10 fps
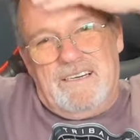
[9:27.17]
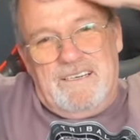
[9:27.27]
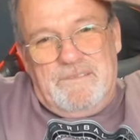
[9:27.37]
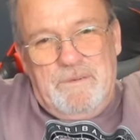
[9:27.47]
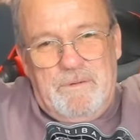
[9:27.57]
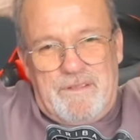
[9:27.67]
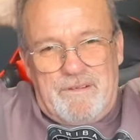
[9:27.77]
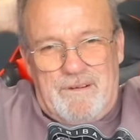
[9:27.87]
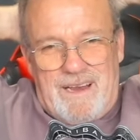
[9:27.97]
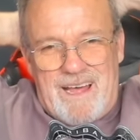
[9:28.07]
we went through
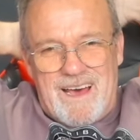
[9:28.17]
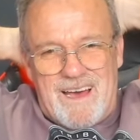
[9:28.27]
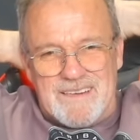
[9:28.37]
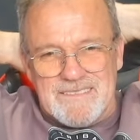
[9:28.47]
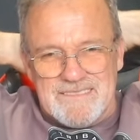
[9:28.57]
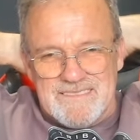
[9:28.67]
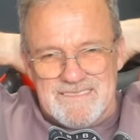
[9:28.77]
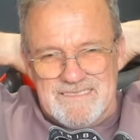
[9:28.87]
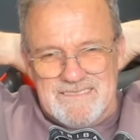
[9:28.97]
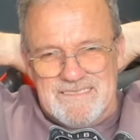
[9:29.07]
a lot.
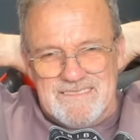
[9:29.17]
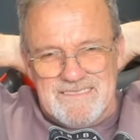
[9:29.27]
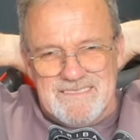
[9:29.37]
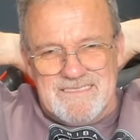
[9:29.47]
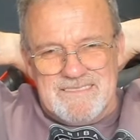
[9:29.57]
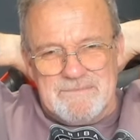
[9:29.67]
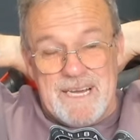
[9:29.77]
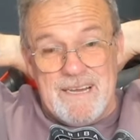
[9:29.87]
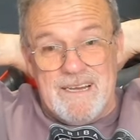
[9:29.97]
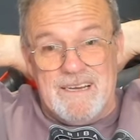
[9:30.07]

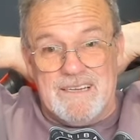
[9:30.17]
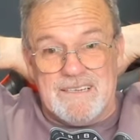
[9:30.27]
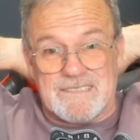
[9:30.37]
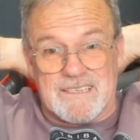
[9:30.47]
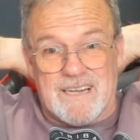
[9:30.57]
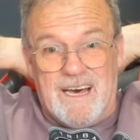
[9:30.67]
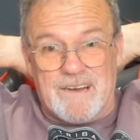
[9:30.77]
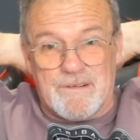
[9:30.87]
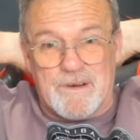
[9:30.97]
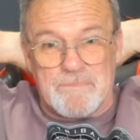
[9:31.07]
Man, that's a lot
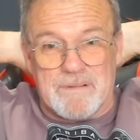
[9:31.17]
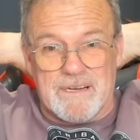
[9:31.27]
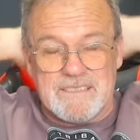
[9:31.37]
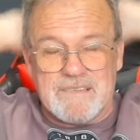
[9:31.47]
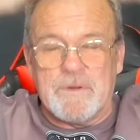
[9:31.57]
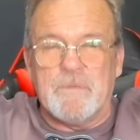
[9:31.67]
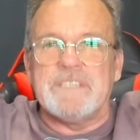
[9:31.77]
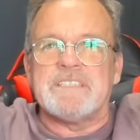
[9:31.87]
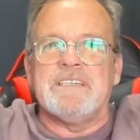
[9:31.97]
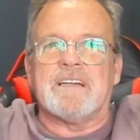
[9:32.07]
on our plates. I mean,
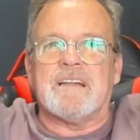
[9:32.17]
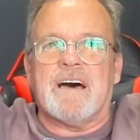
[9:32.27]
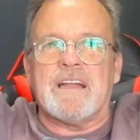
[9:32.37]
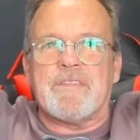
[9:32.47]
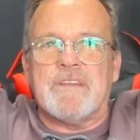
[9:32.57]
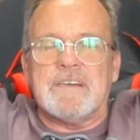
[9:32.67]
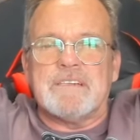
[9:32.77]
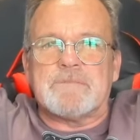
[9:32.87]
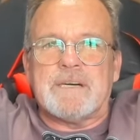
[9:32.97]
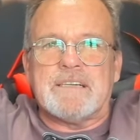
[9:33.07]
we've seen a lot of
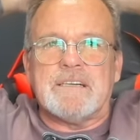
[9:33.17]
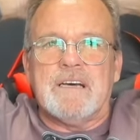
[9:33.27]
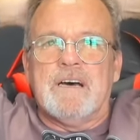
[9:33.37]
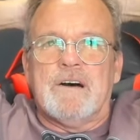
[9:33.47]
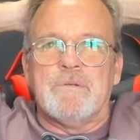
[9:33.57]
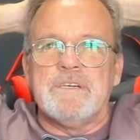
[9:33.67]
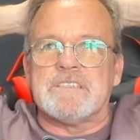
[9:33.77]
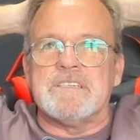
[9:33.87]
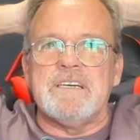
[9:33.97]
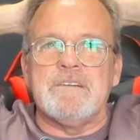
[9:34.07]
things, man. We've
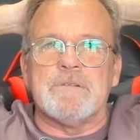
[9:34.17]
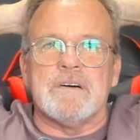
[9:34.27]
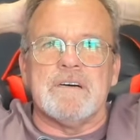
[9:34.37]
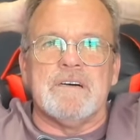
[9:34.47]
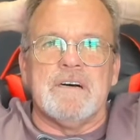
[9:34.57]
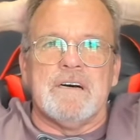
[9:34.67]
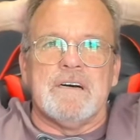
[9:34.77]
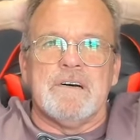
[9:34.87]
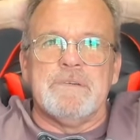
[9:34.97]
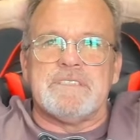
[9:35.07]
seen what?
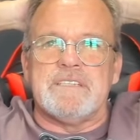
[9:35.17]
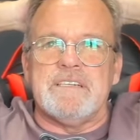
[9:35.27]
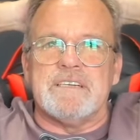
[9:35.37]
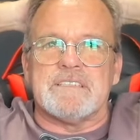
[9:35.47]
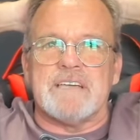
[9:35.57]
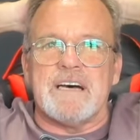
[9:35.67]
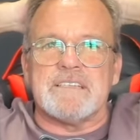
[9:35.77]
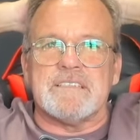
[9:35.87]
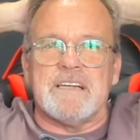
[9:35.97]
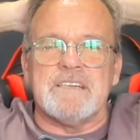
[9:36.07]
We've seen the
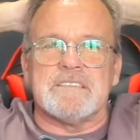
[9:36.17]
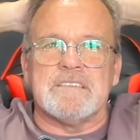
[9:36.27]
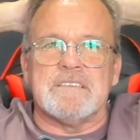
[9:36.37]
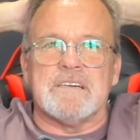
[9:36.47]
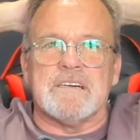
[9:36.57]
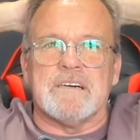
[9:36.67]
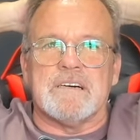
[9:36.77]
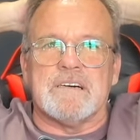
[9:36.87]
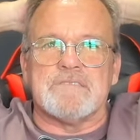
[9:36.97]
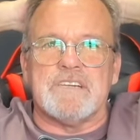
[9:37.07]
assassination
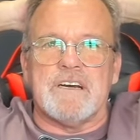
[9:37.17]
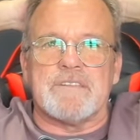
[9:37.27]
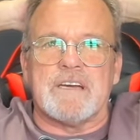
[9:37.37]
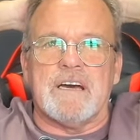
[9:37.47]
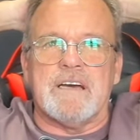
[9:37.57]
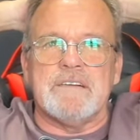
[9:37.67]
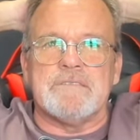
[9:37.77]
of JFK.